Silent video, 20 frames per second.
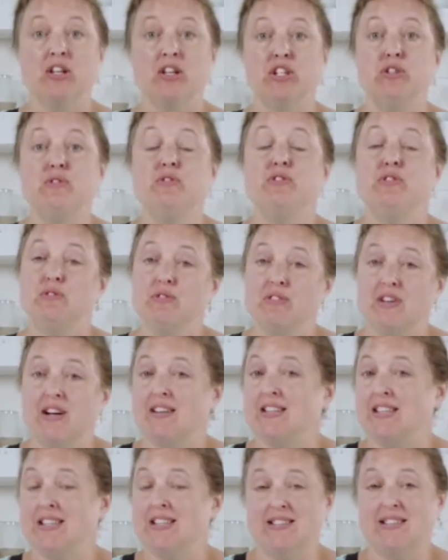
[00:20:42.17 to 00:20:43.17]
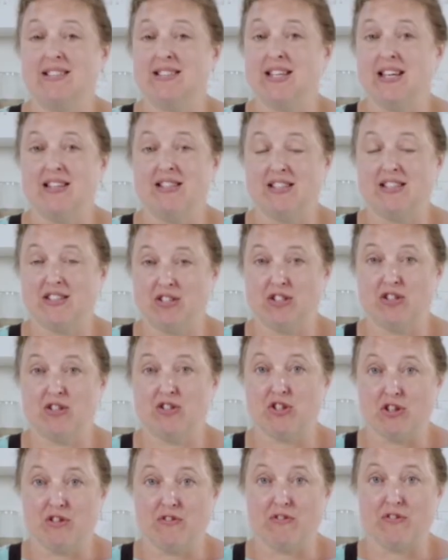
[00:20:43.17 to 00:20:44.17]
You do not need to stay next to your
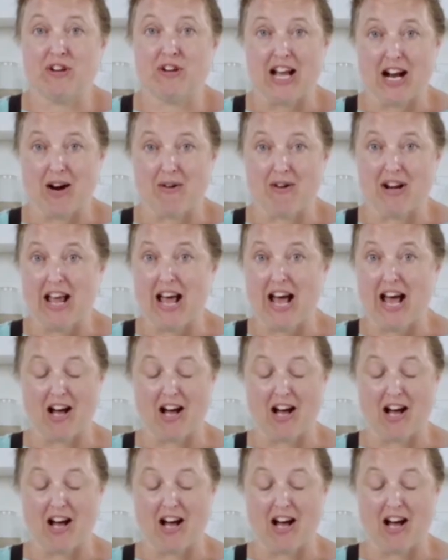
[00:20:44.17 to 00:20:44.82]
dough for an hour and a